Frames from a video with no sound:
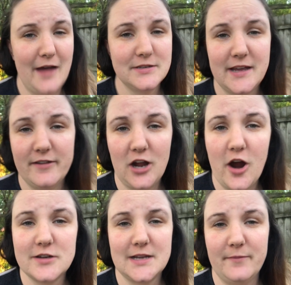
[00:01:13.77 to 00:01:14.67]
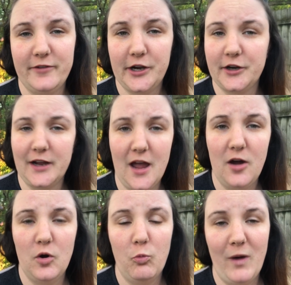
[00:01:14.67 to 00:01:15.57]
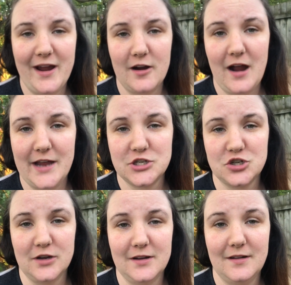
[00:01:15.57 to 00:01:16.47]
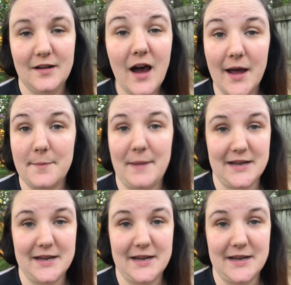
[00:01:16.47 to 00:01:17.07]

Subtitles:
was having a hard time figuring out where I should cut my